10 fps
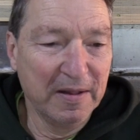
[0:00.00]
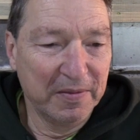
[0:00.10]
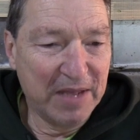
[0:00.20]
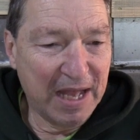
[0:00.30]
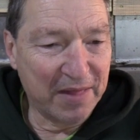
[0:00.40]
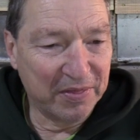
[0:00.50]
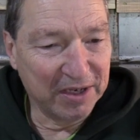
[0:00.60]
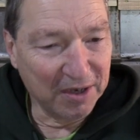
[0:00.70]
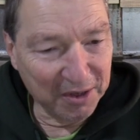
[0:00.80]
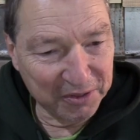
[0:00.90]
that
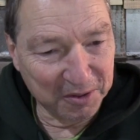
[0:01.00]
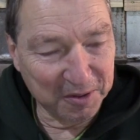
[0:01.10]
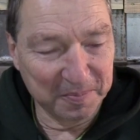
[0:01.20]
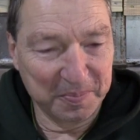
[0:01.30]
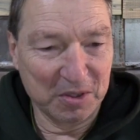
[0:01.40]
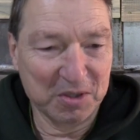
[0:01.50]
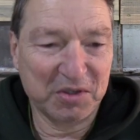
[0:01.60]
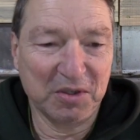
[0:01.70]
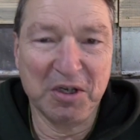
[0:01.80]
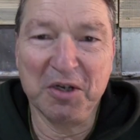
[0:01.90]
the other
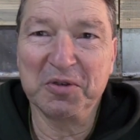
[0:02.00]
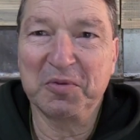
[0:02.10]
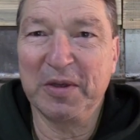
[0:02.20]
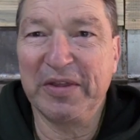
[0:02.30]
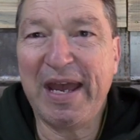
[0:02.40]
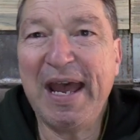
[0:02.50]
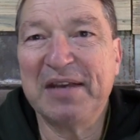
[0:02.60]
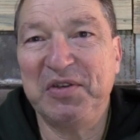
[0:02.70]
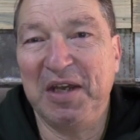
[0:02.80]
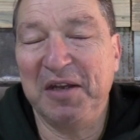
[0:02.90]
person used when the
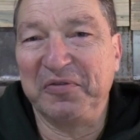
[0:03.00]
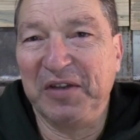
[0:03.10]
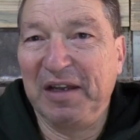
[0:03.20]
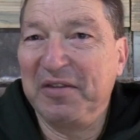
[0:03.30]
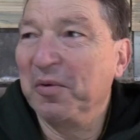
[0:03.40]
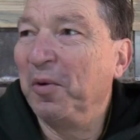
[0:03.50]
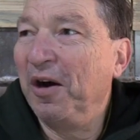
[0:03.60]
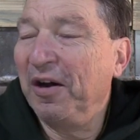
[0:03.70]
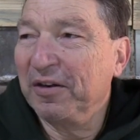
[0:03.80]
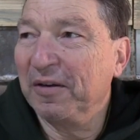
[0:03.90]
axe head fell in the
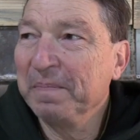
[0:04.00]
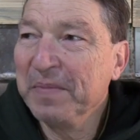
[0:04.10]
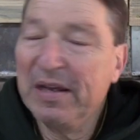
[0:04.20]
water.